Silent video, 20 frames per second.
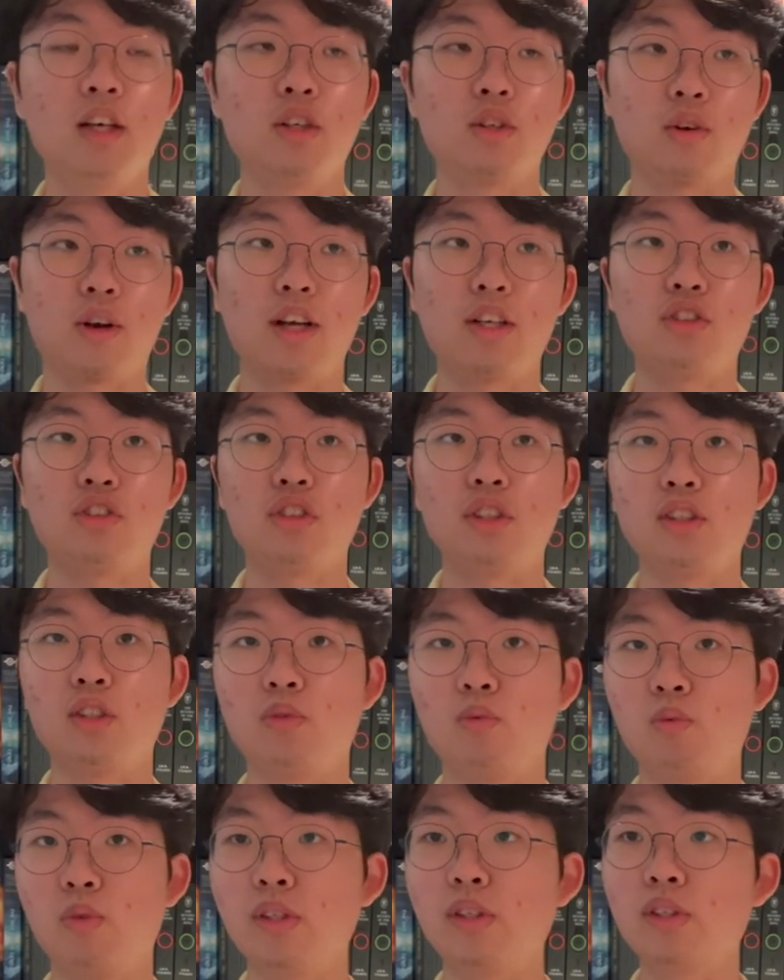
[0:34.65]
graduated
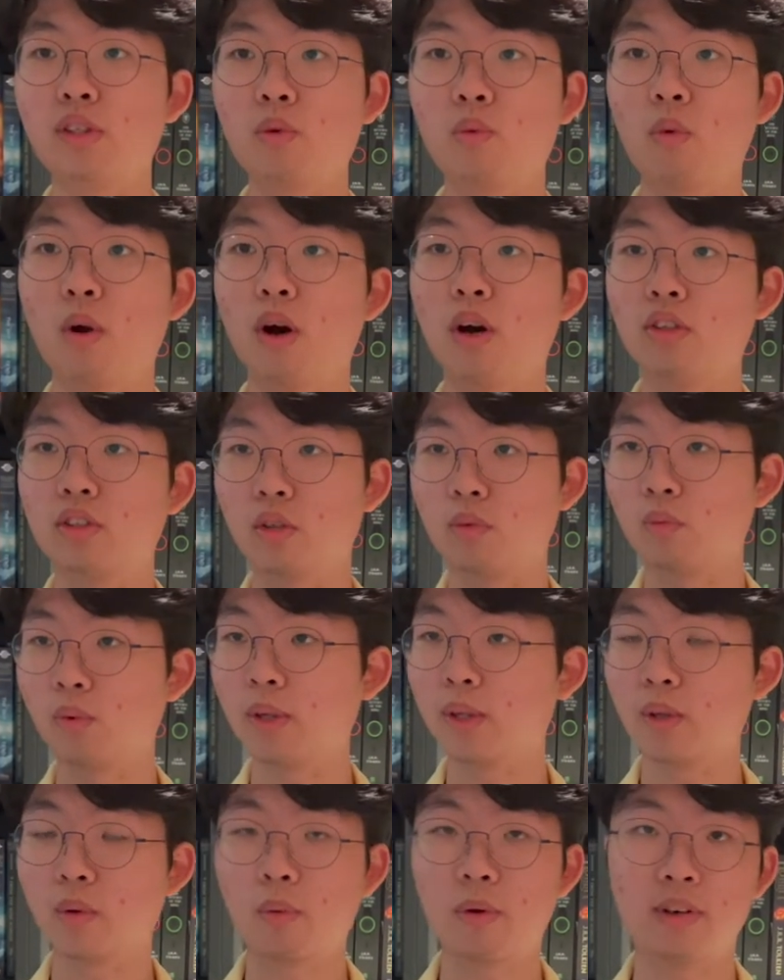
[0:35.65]
really well done
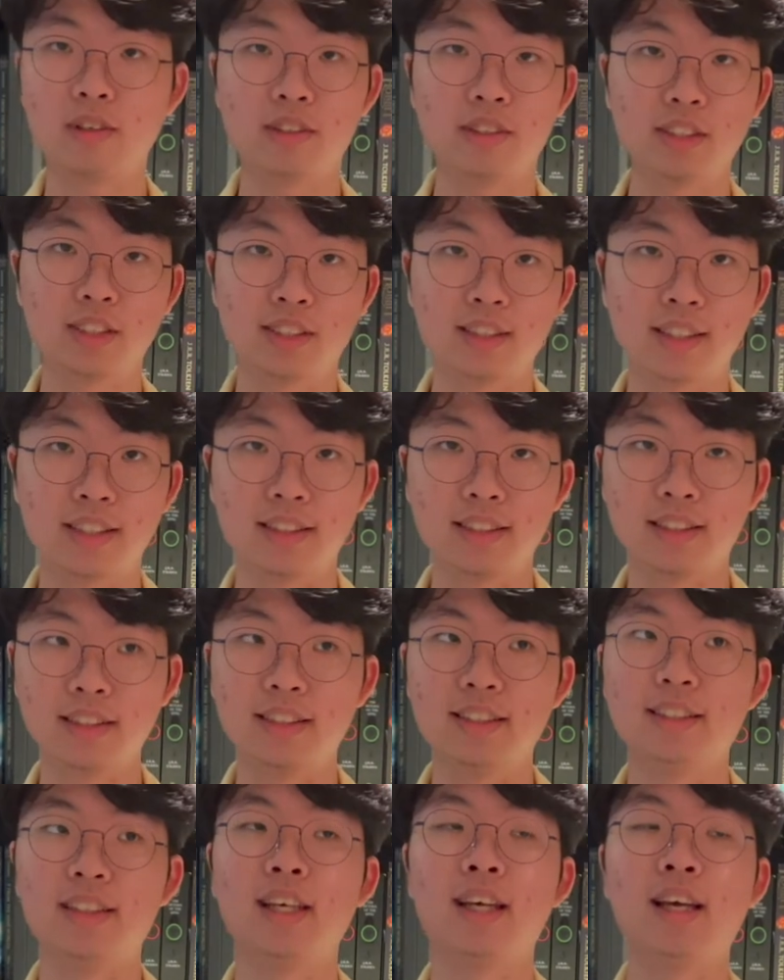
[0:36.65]
really well in his
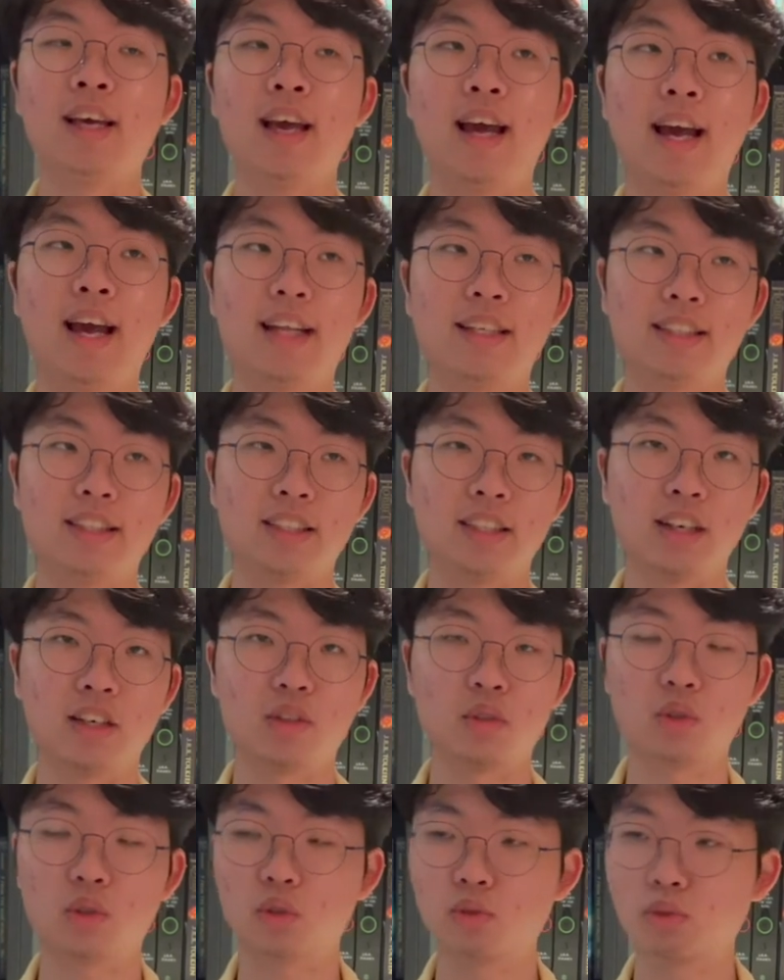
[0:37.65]
studies and he got